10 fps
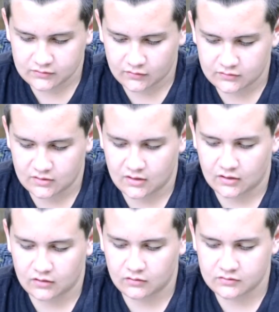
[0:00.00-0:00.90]
are exotic,
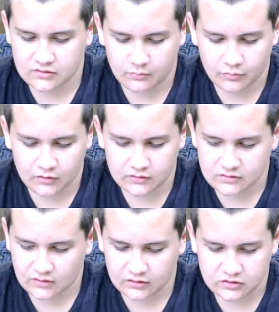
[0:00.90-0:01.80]
though some birds,
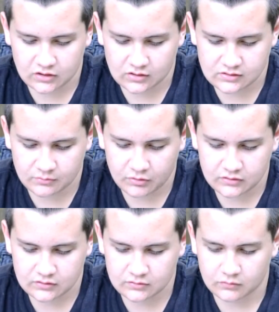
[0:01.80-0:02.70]
like chickens and
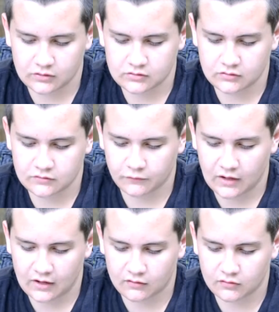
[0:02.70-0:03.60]
pigeons, were introduced for
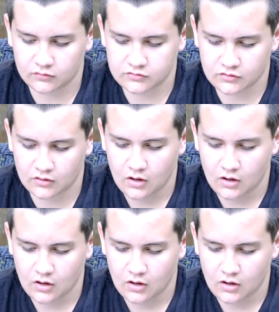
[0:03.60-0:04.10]
agriculture.